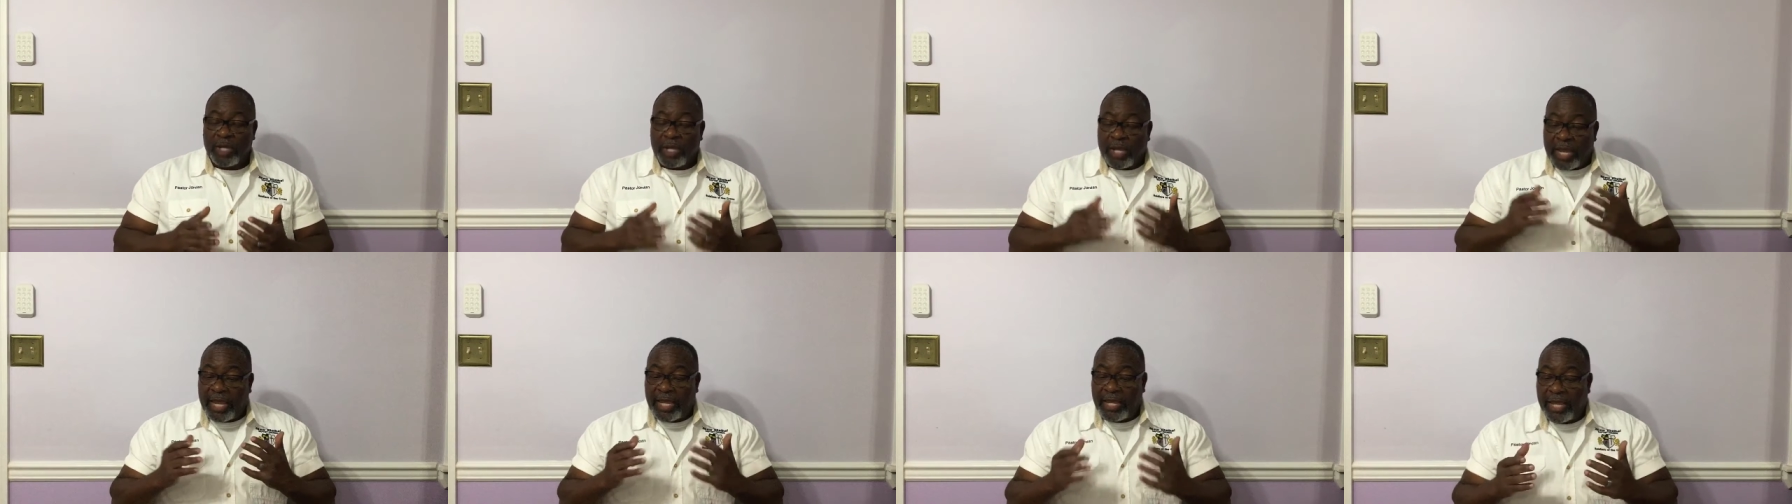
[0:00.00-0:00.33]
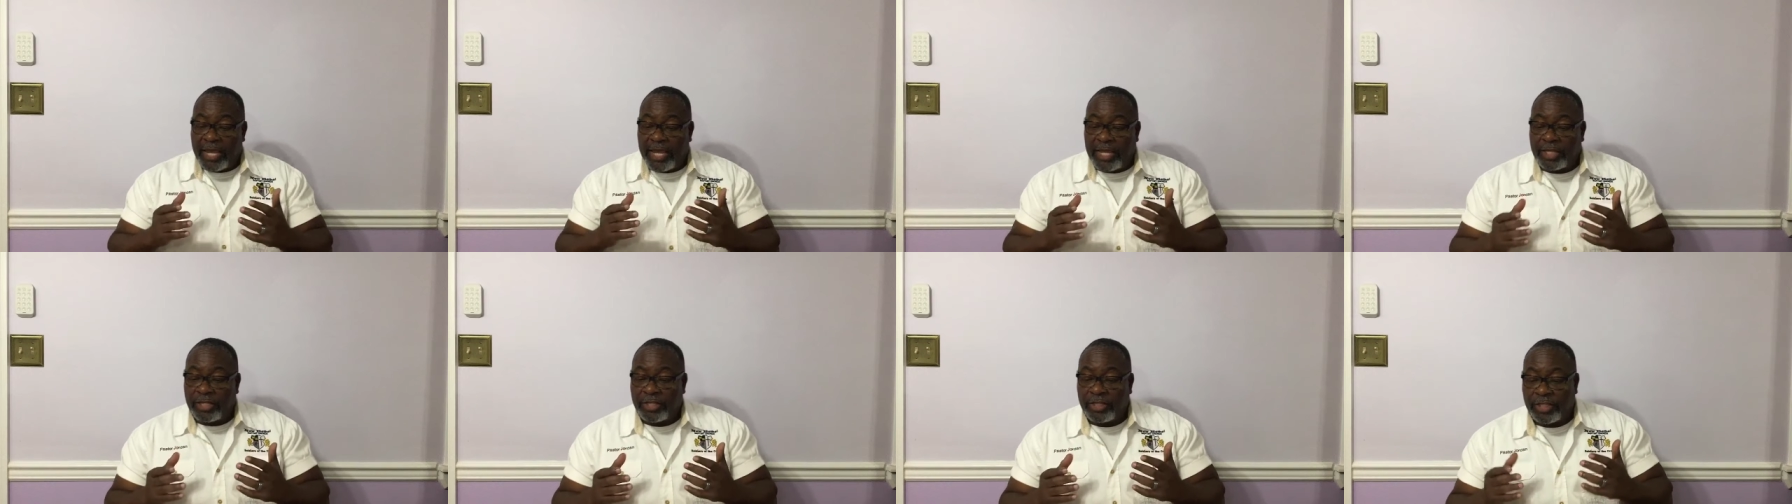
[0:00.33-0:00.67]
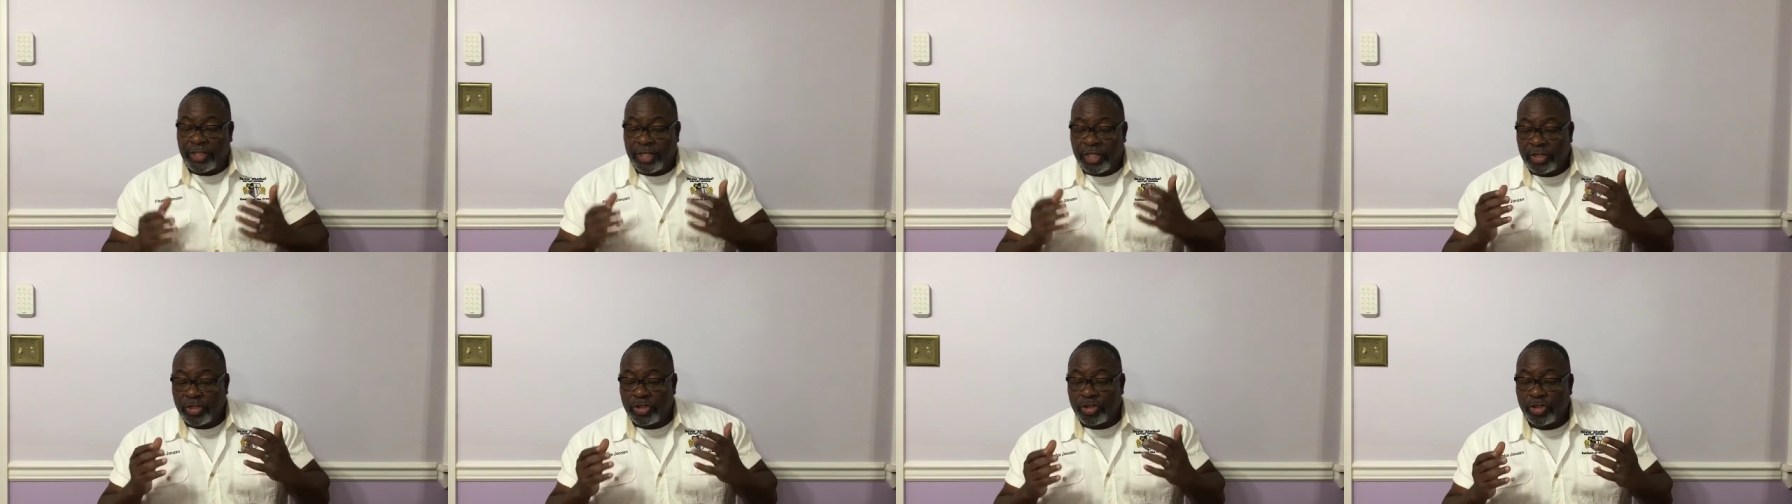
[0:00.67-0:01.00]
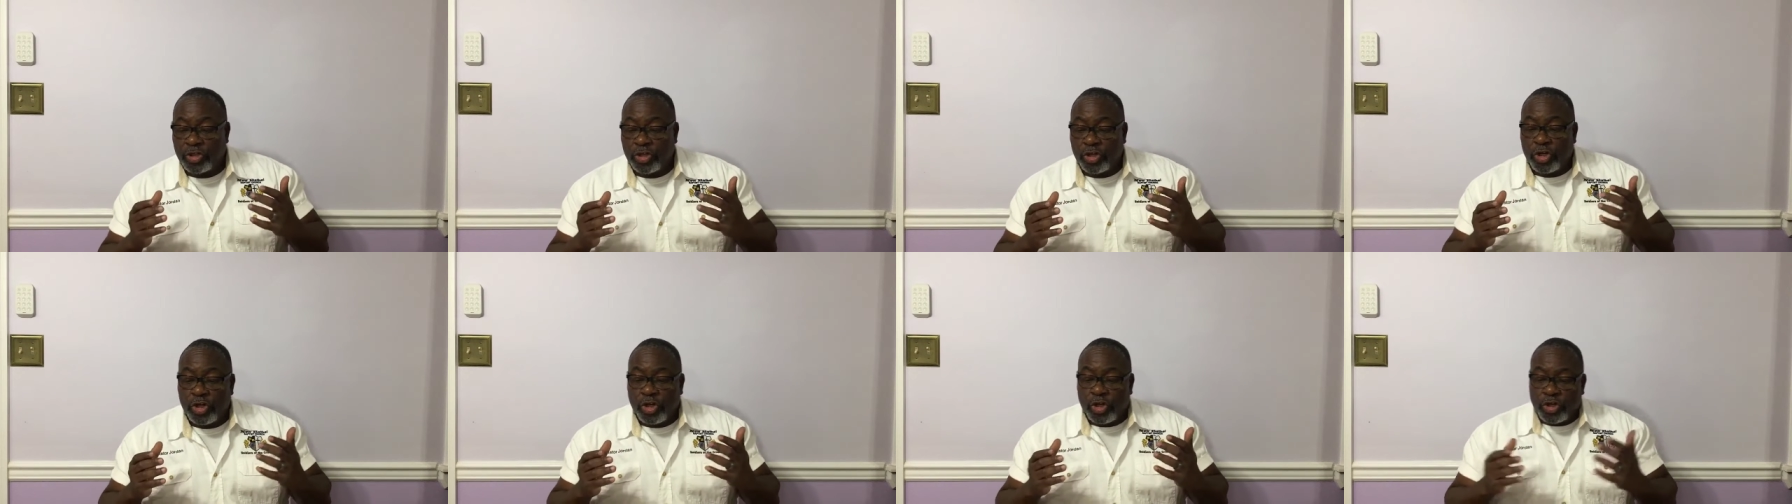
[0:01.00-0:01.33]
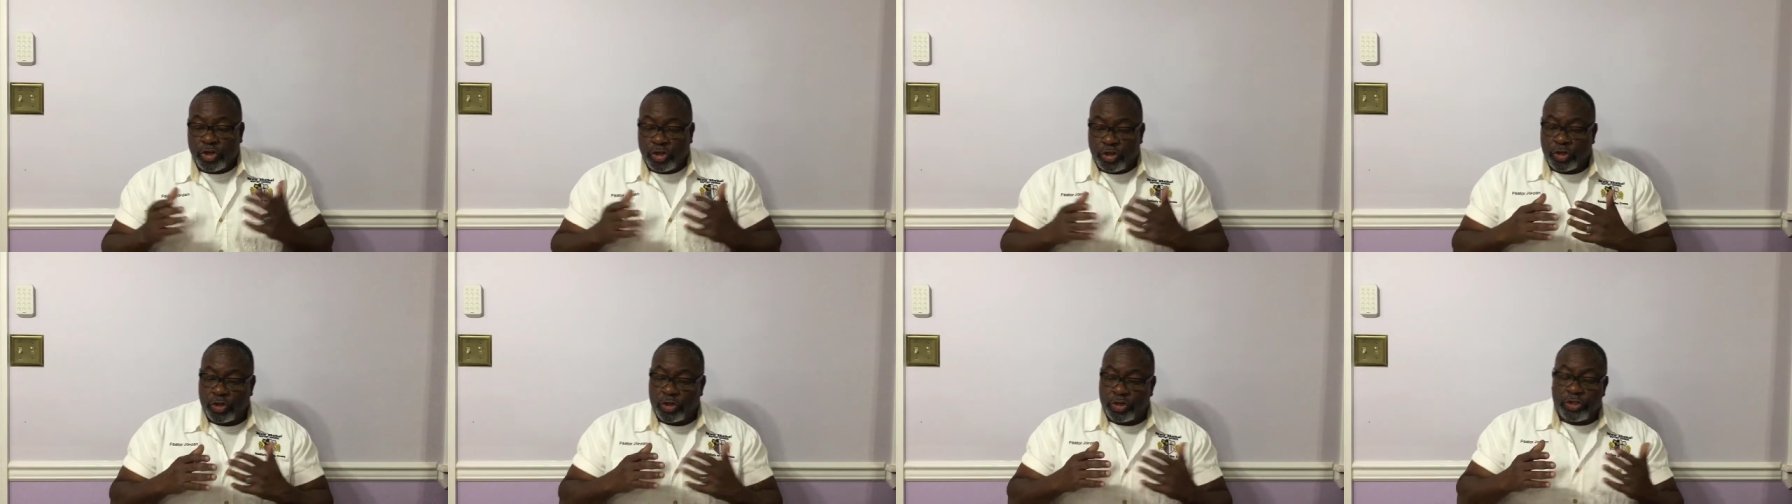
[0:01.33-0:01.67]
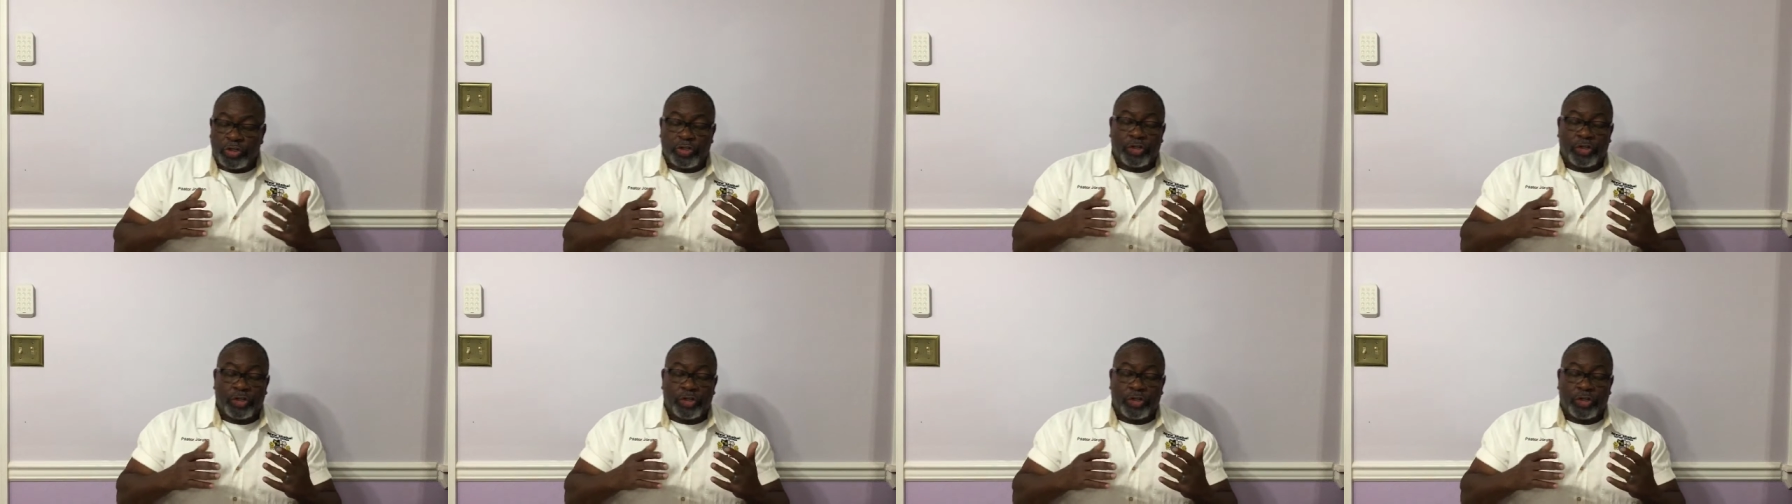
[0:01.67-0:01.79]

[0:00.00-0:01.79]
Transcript: it, eh, it, then you're,